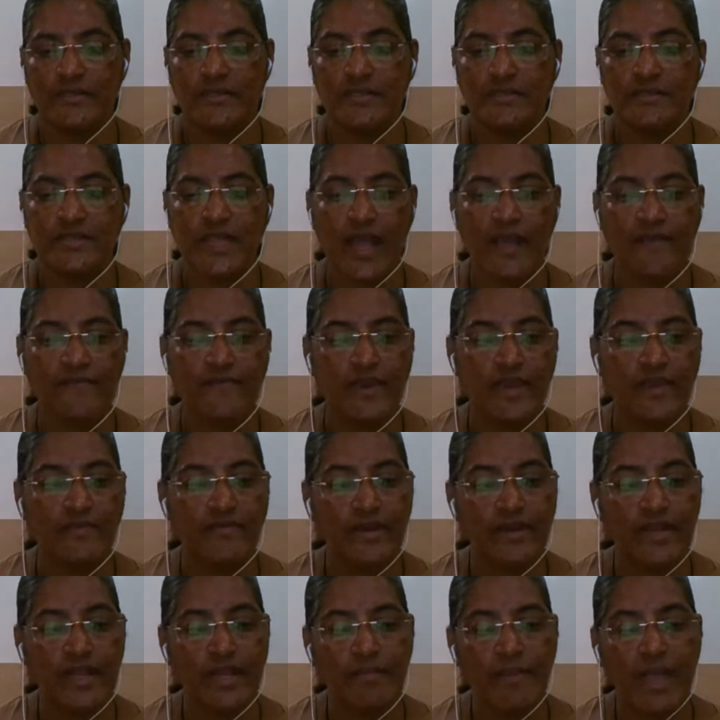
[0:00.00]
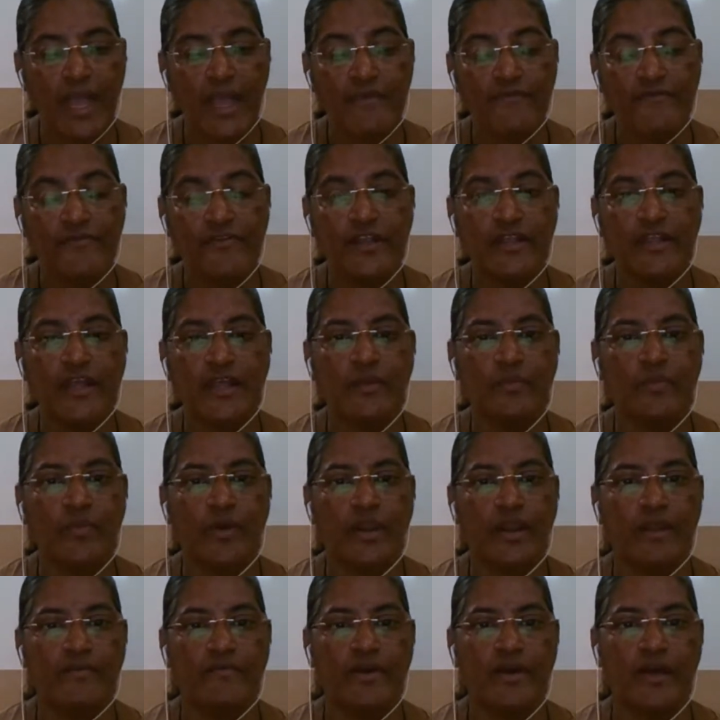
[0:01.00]
Sister, I've given him everything,
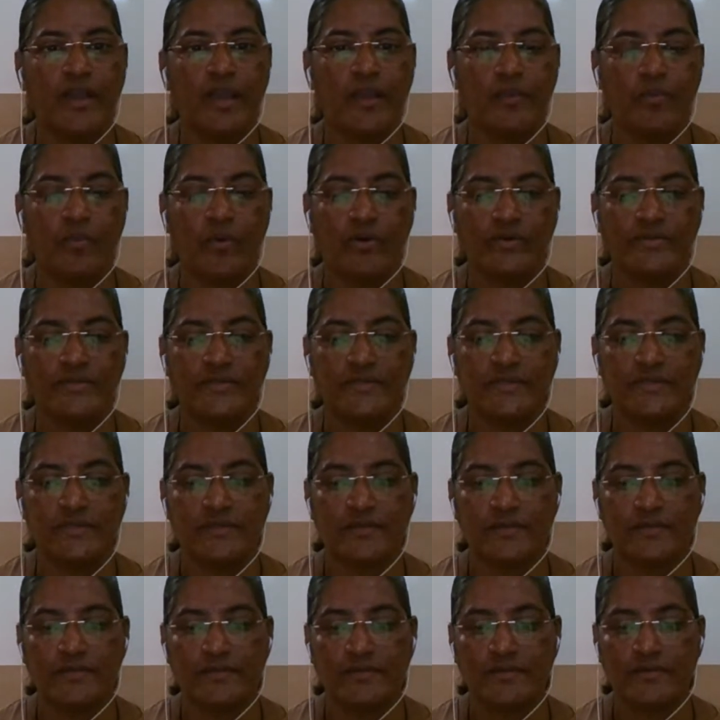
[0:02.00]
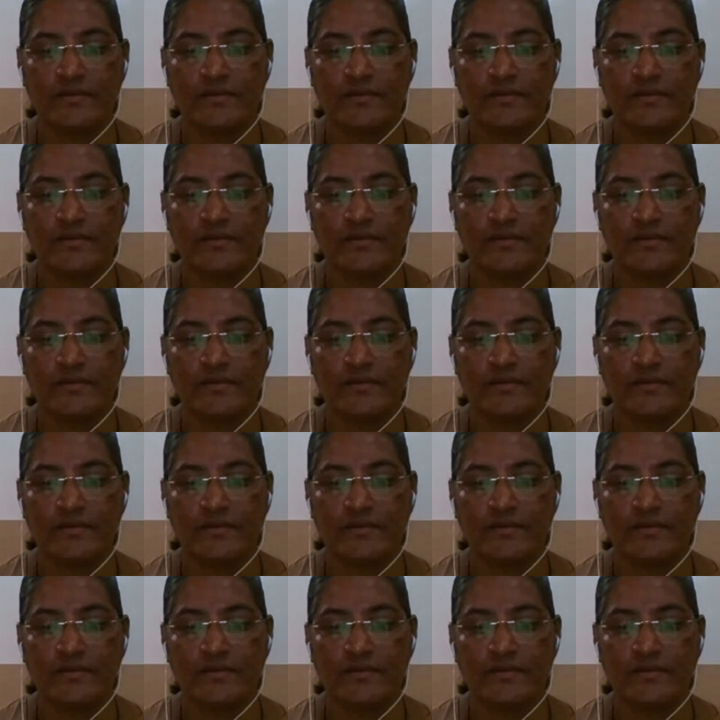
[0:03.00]
whatever he wants.